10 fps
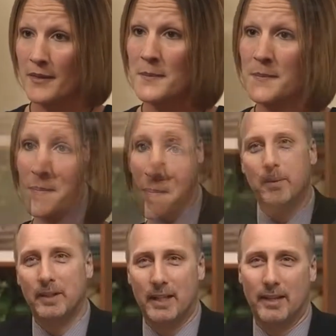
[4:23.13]
Being able
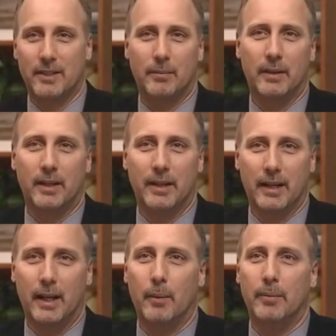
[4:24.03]
to take somebody and
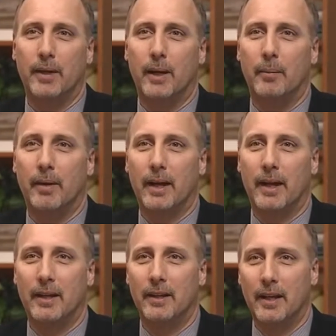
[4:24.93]
help them,
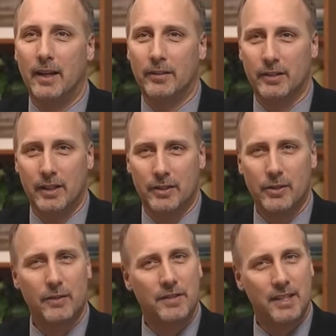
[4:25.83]
and you can
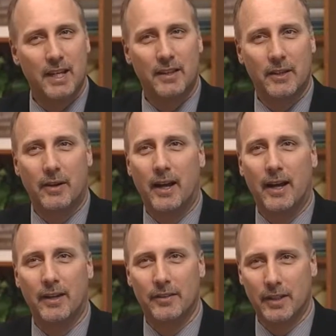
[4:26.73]
sort of see it in their
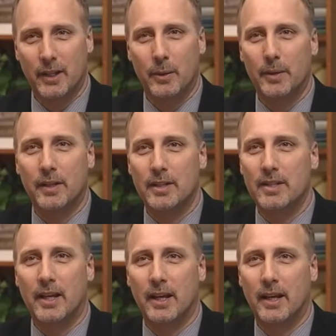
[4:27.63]
eyes and hear what they
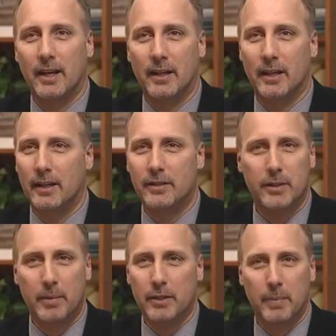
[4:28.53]
say, and it's the
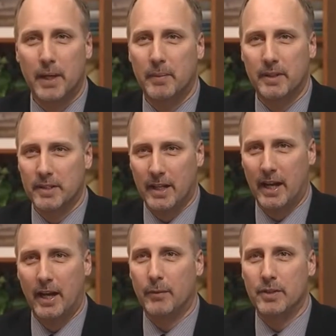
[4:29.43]
best payment that you
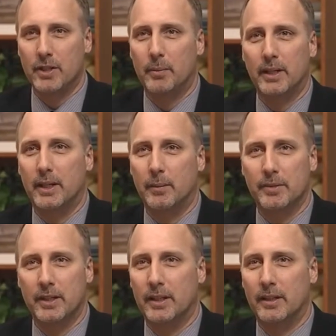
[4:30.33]
have when somebody comes
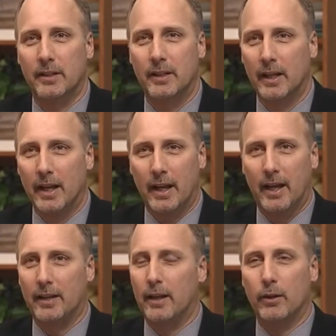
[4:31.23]
in
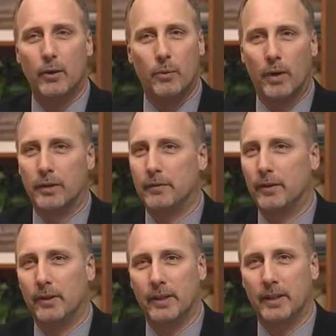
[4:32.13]
and they look
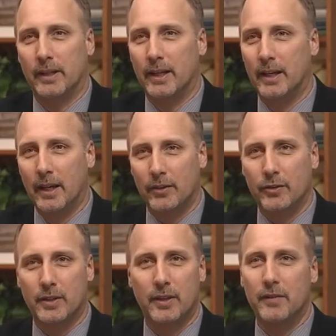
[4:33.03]
wonderful and they
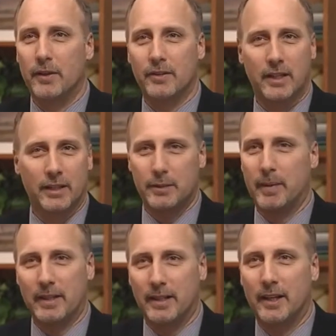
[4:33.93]
sort of give you this
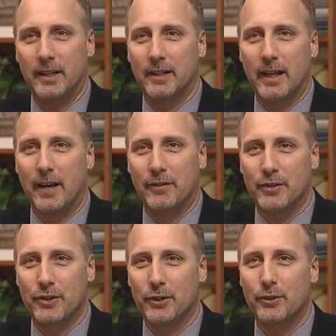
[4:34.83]
unexpected hug after
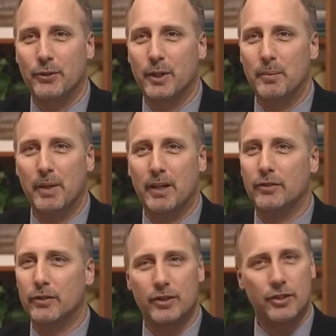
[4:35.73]
surgery because
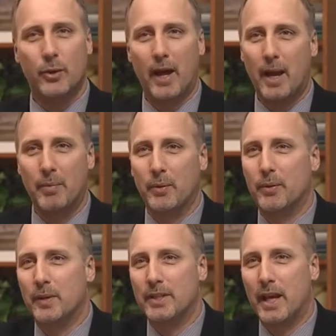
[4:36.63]
they're just so happy with
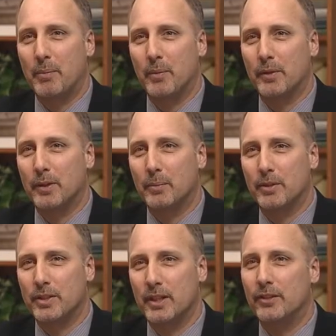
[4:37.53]
what's happened with their
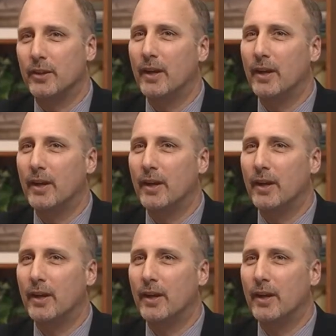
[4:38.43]
procedure.